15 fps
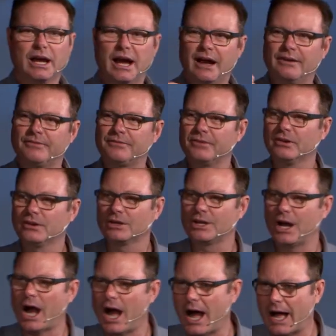of
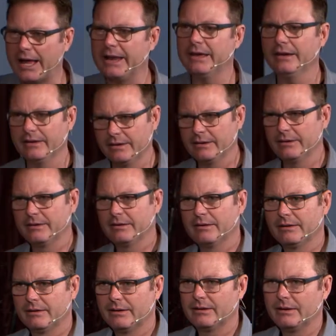God and
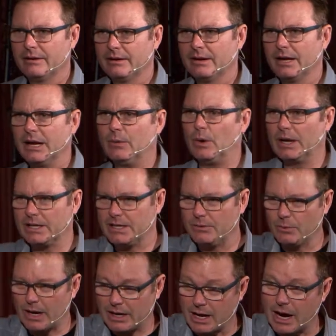
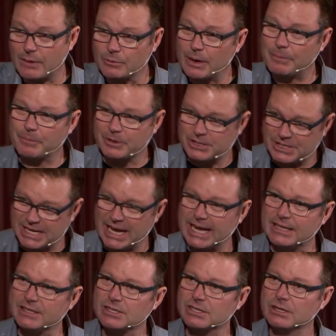what God
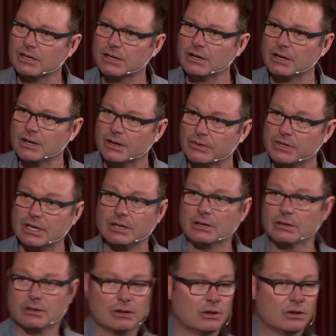represents than